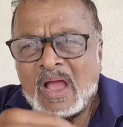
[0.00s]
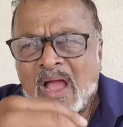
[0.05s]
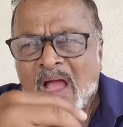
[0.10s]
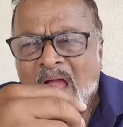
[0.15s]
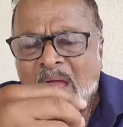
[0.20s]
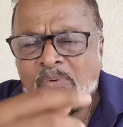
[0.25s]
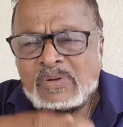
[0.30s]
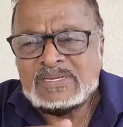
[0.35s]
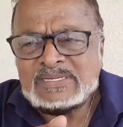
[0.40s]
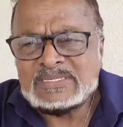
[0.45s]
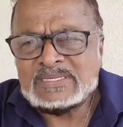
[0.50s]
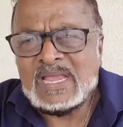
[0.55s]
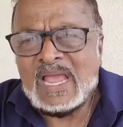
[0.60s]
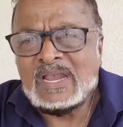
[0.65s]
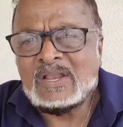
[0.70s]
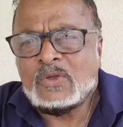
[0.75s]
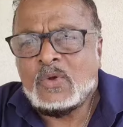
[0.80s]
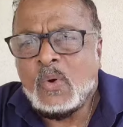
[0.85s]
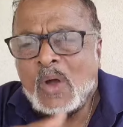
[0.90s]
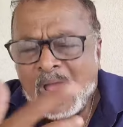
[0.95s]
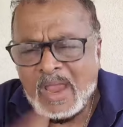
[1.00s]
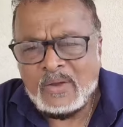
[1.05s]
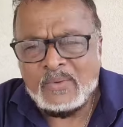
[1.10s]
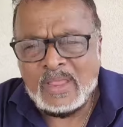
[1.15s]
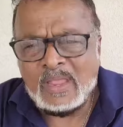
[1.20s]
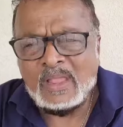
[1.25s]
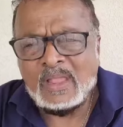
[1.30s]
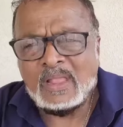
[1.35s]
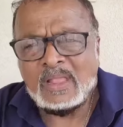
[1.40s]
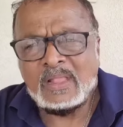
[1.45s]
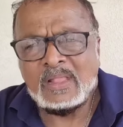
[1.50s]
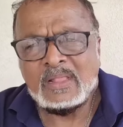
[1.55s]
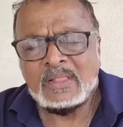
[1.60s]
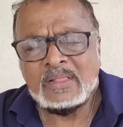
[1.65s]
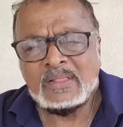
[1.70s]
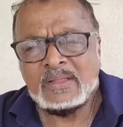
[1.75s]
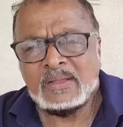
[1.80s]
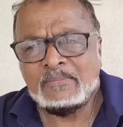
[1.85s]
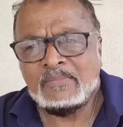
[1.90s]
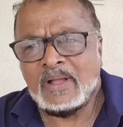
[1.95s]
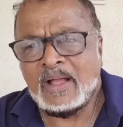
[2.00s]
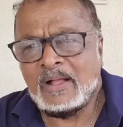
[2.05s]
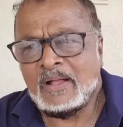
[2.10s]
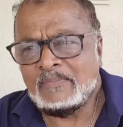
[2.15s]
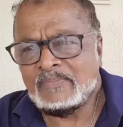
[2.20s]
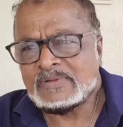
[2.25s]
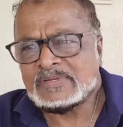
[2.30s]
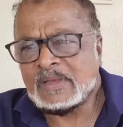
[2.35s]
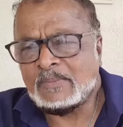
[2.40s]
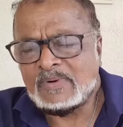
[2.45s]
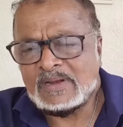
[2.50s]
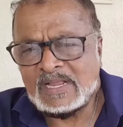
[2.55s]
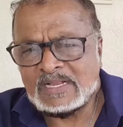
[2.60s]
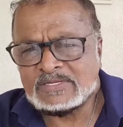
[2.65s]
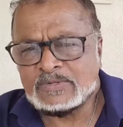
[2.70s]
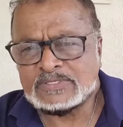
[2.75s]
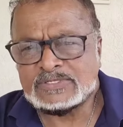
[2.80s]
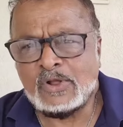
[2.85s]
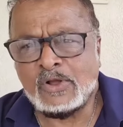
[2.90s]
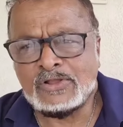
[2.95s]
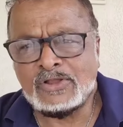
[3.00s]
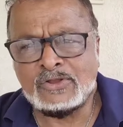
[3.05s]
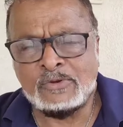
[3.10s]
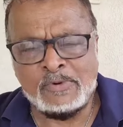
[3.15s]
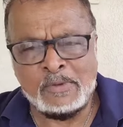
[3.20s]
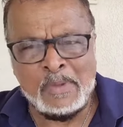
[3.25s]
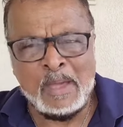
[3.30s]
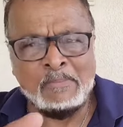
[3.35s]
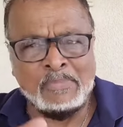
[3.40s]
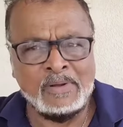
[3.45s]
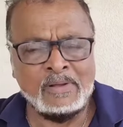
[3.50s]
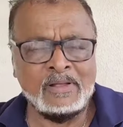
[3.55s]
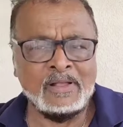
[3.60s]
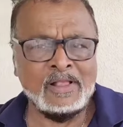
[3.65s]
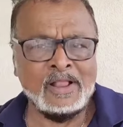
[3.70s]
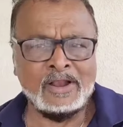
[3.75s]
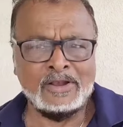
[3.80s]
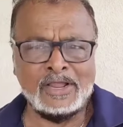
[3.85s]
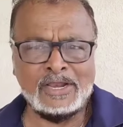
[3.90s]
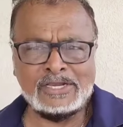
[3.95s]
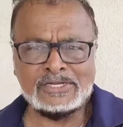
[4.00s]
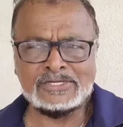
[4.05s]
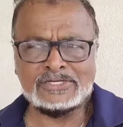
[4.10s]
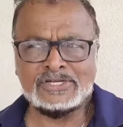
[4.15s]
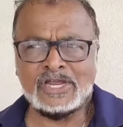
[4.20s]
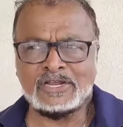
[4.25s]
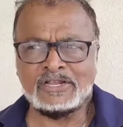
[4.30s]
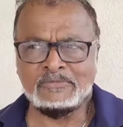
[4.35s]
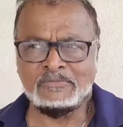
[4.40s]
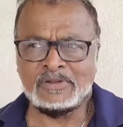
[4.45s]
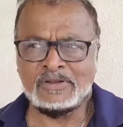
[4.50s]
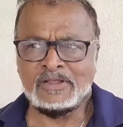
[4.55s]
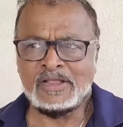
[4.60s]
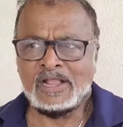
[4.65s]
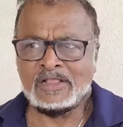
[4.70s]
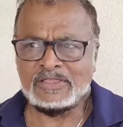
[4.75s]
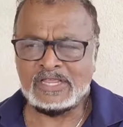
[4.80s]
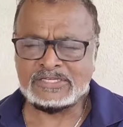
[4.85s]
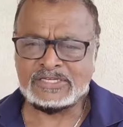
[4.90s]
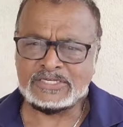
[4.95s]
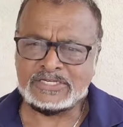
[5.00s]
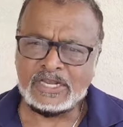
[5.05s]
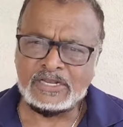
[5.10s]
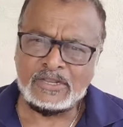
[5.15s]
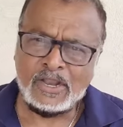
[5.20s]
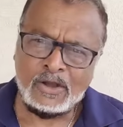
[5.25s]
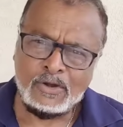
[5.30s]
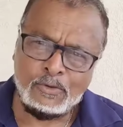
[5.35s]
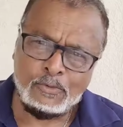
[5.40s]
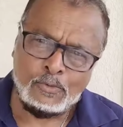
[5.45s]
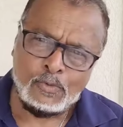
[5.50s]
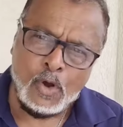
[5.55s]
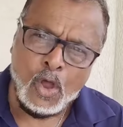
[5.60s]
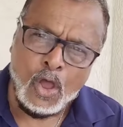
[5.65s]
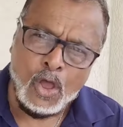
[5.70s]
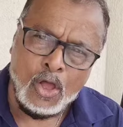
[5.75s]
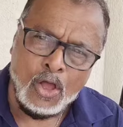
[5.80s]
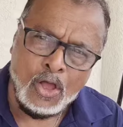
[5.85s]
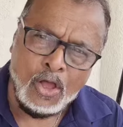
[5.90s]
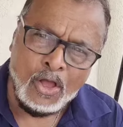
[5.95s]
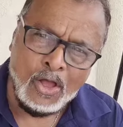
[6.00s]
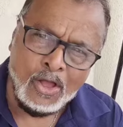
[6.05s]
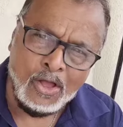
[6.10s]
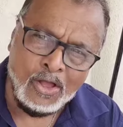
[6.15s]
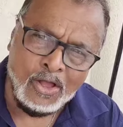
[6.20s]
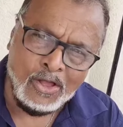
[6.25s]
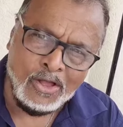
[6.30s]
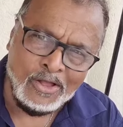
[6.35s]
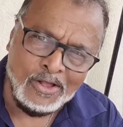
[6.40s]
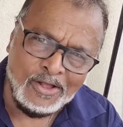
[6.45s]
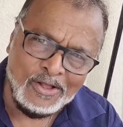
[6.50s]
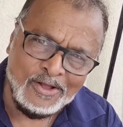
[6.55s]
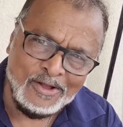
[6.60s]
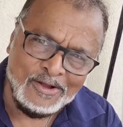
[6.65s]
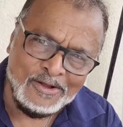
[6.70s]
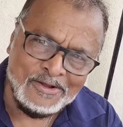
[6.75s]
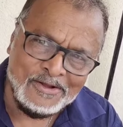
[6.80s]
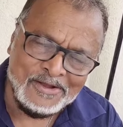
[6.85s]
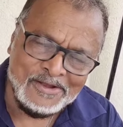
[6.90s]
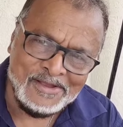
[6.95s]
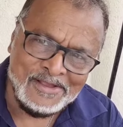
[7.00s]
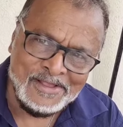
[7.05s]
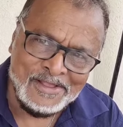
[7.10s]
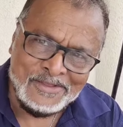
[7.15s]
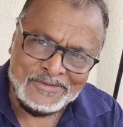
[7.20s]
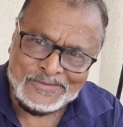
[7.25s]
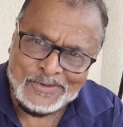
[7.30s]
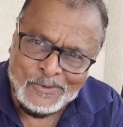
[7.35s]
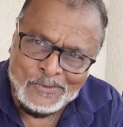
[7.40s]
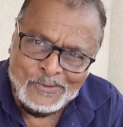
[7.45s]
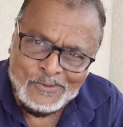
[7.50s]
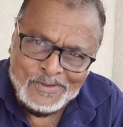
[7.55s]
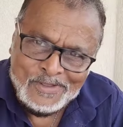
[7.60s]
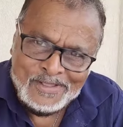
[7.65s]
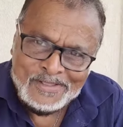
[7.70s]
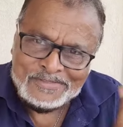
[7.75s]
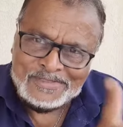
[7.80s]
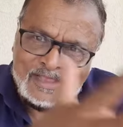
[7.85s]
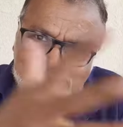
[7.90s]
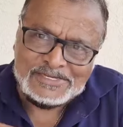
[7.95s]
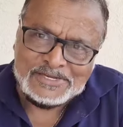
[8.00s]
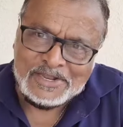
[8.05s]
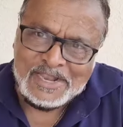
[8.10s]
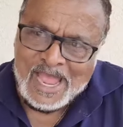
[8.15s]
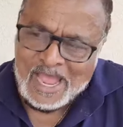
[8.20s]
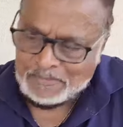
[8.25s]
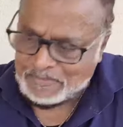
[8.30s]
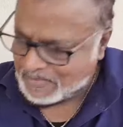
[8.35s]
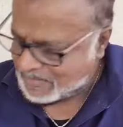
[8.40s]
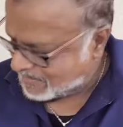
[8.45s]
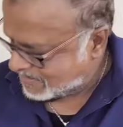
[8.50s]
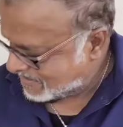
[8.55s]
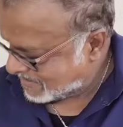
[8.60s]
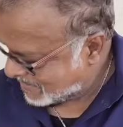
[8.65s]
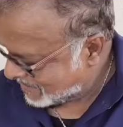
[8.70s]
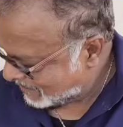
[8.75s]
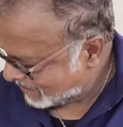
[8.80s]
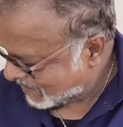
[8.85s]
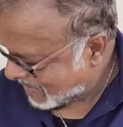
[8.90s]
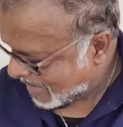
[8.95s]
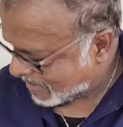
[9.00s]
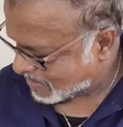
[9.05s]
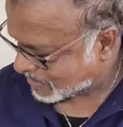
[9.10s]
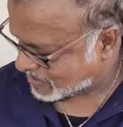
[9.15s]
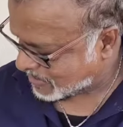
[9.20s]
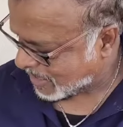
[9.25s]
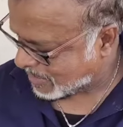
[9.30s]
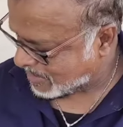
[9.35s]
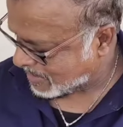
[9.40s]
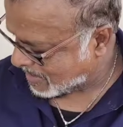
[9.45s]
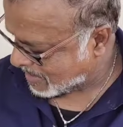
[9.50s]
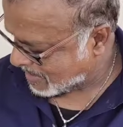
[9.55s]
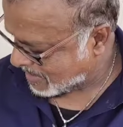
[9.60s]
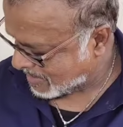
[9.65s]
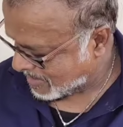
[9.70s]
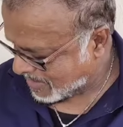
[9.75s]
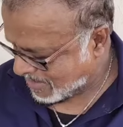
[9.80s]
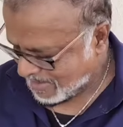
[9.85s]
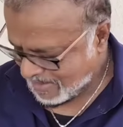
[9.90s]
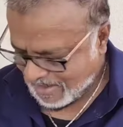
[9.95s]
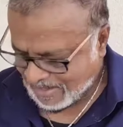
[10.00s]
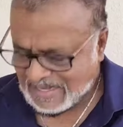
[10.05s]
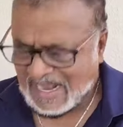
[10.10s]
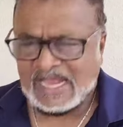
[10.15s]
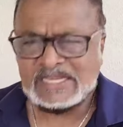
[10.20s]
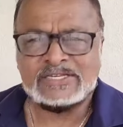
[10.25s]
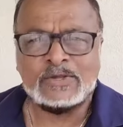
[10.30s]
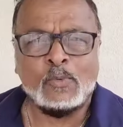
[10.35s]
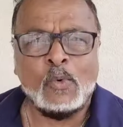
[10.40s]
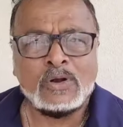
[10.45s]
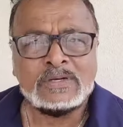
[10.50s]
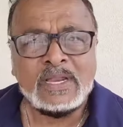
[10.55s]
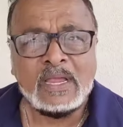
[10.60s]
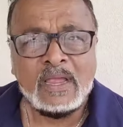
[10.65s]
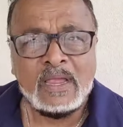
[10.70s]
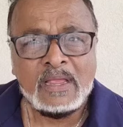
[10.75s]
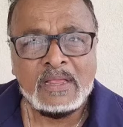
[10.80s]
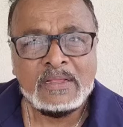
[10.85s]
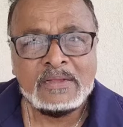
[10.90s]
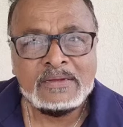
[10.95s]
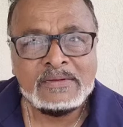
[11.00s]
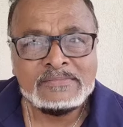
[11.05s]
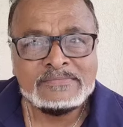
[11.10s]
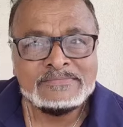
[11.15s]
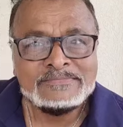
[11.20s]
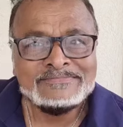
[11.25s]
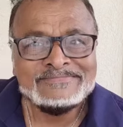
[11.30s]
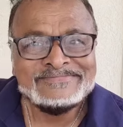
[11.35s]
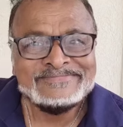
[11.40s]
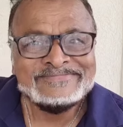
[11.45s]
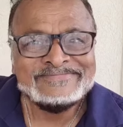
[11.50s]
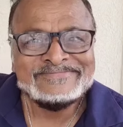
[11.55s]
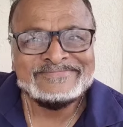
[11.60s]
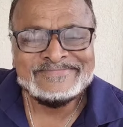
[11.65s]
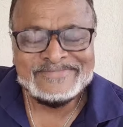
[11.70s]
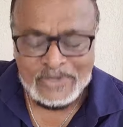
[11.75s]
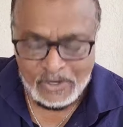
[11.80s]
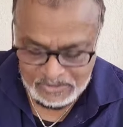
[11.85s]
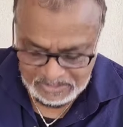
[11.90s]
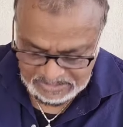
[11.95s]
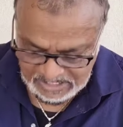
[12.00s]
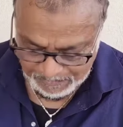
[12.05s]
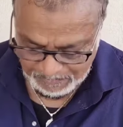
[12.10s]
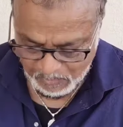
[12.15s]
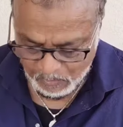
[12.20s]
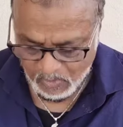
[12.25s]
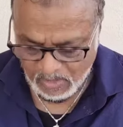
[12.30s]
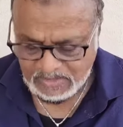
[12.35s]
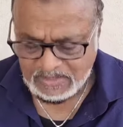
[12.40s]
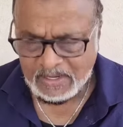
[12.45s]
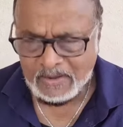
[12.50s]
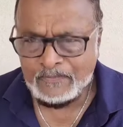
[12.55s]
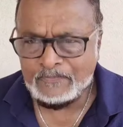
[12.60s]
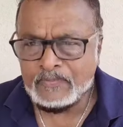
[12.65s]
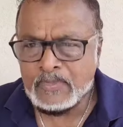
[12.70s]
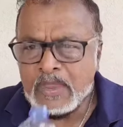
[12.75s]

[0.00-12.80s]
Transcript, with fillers: I was inquiring um, somebody else was talking to. Remember, ladies and gentlemen, this is Ibda. Raw. So things can happen. I can take a glass of water or a sip of water.